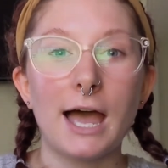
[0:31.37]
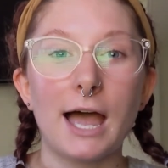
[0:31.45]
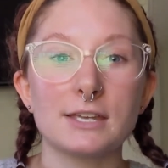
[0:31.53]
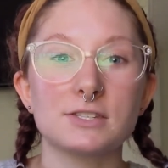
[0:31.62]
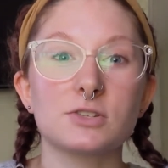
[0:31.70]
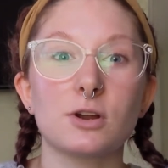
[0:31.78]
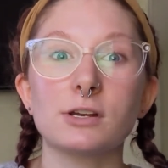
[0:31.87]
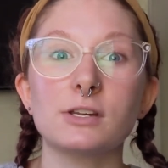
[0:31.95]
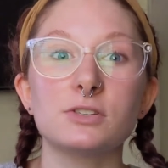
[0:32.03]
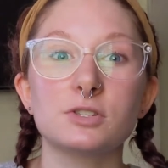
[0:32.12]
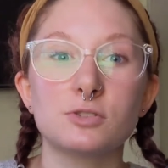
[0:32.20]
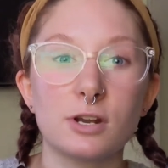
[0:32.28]
I
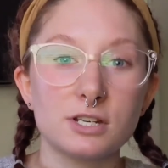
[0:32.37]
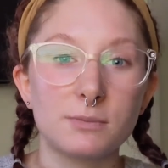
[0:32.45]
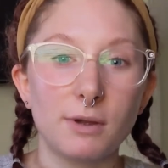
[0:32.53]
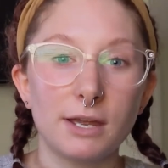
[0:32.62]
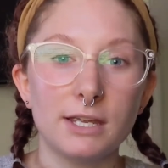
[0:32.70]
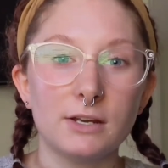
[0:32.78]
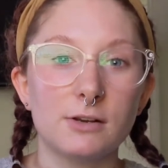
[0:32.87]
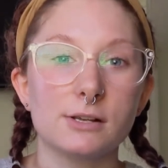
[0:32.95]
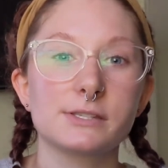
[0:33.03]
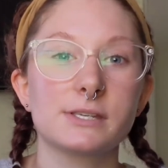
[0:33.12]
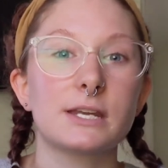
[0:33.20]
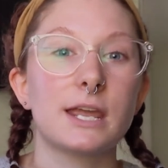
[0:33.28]
started stretching my
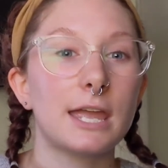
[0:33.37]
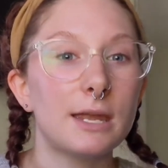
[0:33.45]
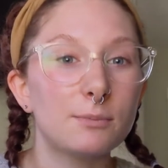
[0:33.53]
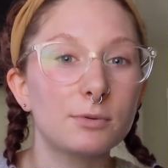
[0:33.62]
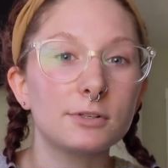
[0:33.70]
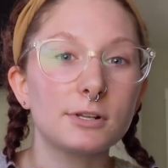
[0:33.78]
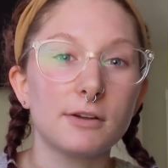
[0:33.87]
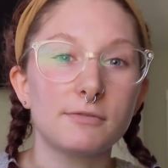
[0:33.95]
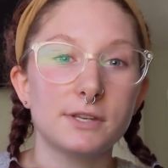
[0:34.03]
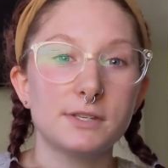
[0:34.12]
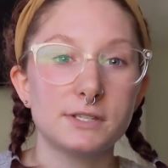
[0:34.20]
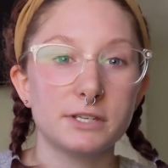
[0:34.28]
ears in April of
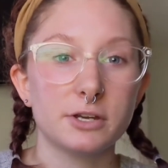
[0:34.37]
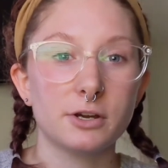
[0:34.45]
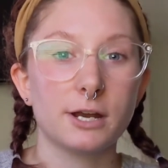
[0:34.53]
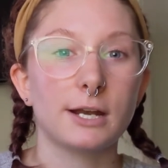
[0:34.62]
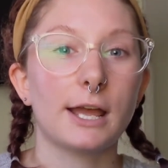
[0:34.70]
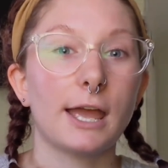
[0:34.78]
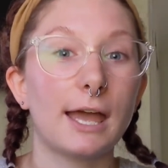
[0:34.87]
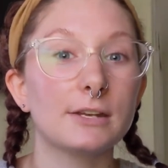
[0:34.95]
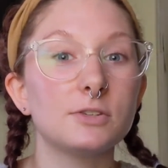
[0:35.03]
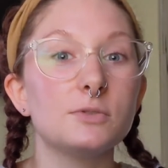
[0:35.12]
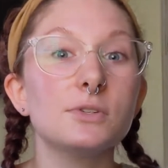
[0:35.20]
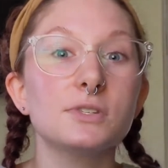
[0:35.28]
this year and I
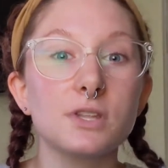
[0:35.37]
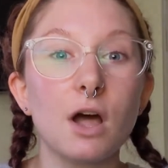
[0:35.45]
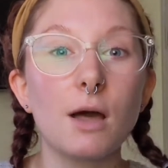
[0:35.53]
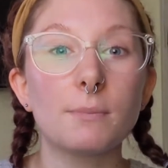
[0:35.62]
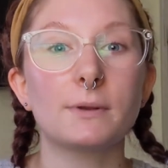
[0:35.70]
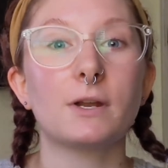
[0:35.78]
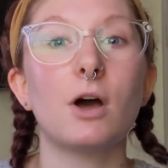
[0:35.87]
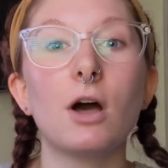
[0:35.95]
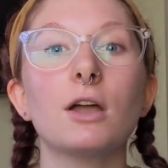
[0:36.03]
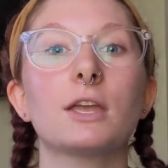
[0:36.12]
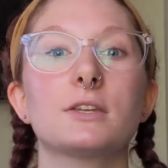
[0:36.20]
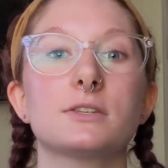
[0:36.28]
had to stop in
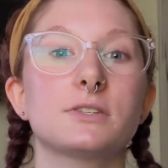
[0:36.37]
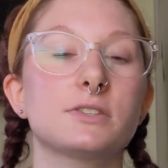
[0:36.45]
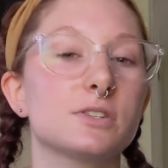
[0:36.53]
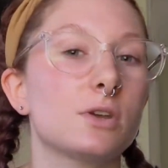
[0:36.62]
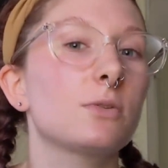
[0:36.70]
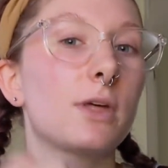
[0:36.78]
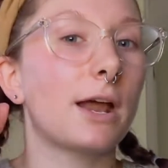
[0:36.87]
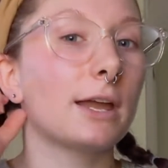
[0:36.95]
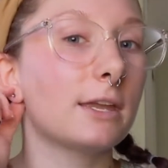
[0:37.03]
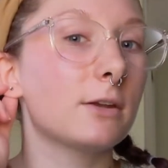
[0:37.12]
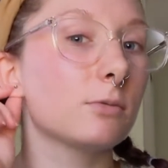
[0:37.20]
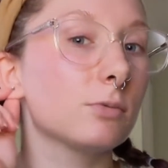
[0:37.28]
August so that I
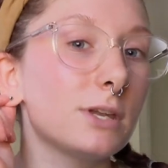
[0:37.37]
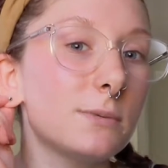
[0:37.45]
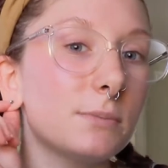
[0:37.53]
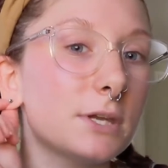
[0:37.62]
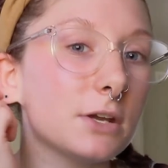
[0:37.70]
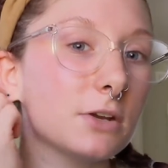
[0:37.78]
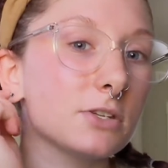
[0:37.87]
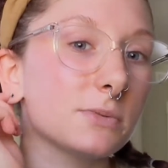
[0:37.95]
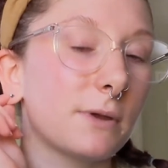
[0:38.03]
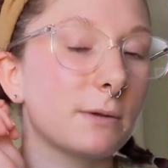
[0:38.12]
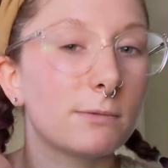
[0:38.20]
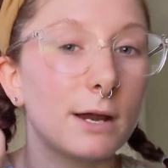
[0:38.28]
could re-pierce
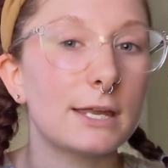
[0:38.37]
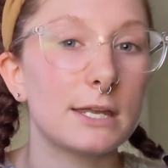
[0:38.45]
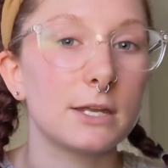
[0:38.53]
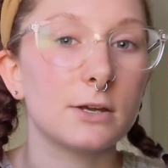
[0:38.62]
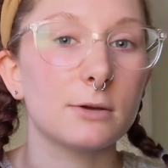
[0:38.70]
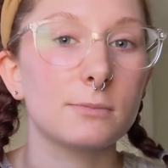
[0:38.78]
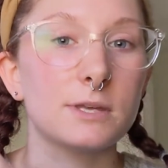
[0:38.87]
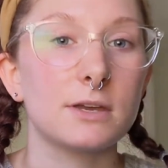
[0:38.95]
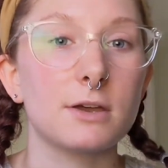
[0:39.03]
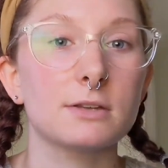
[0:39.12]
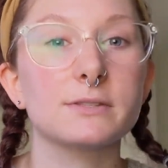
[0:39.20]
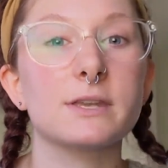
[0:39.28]
my right ear
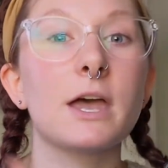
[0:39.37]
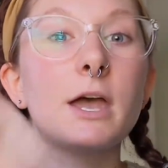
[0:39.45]
because